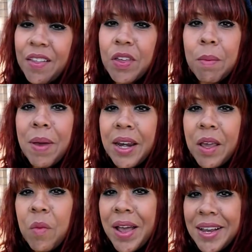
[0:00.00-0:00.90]
There are
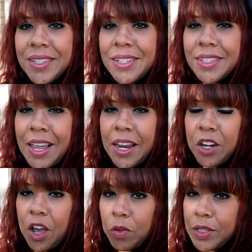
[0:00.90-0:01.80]
many ways to say
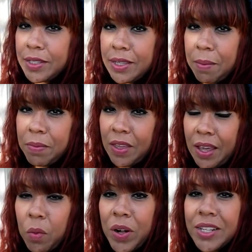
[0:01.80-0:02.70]
no to
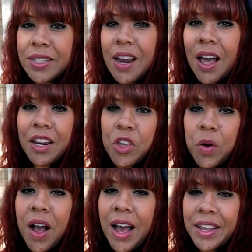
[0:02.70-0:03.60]
something when it's not in
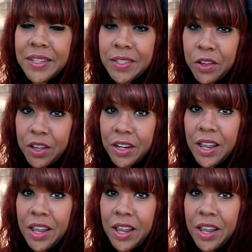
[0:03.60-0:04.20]
your highest good.